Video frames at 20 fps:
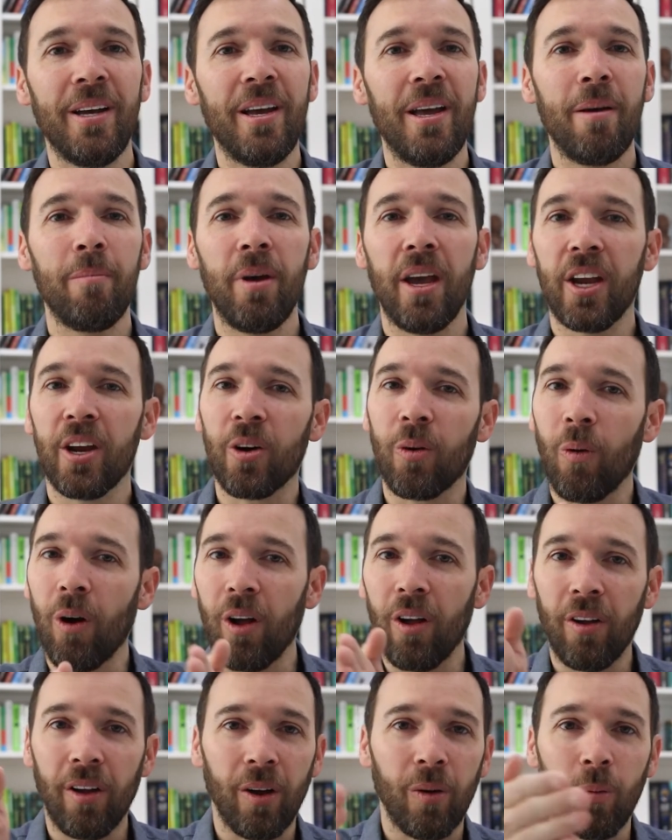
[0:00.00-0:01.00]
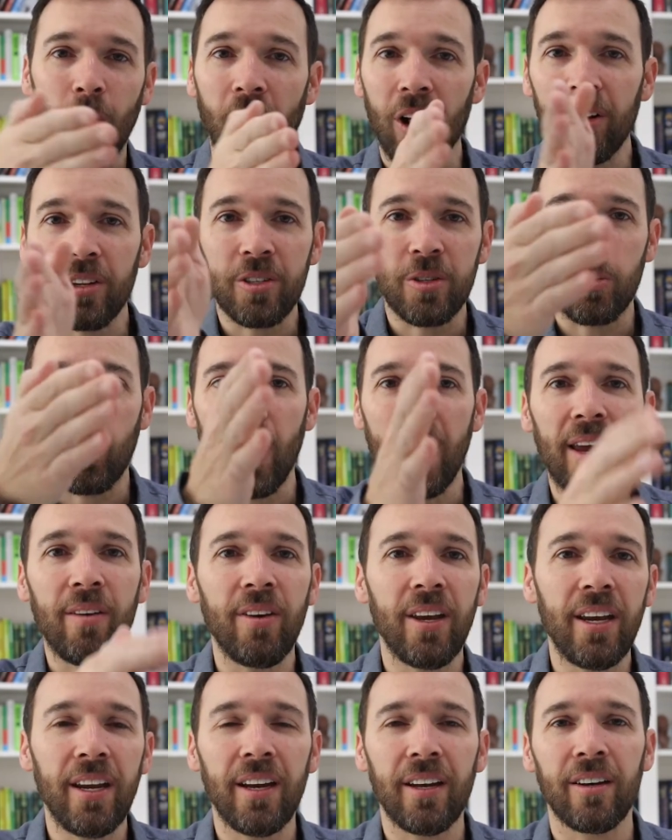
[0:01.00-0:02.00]
make your walls
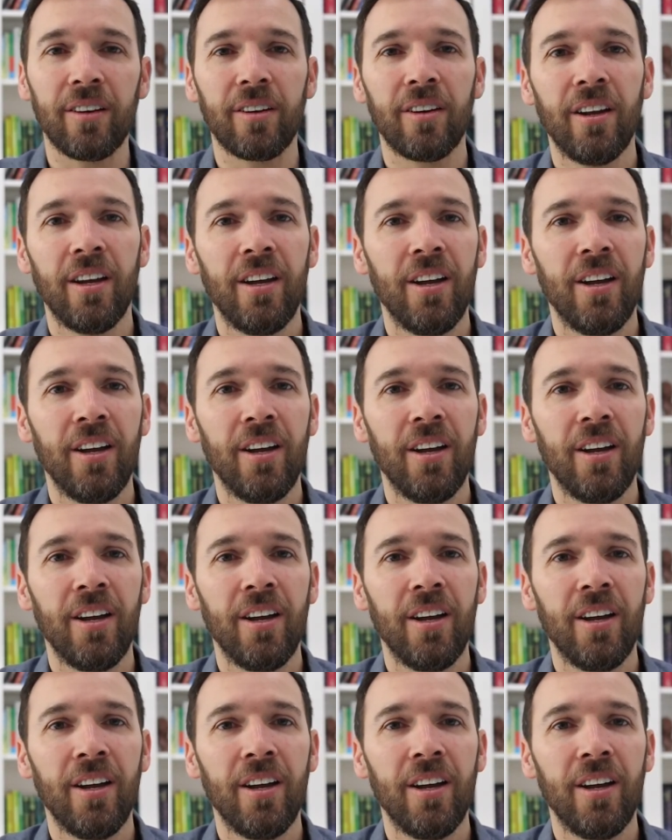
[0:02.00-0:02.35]
wavy and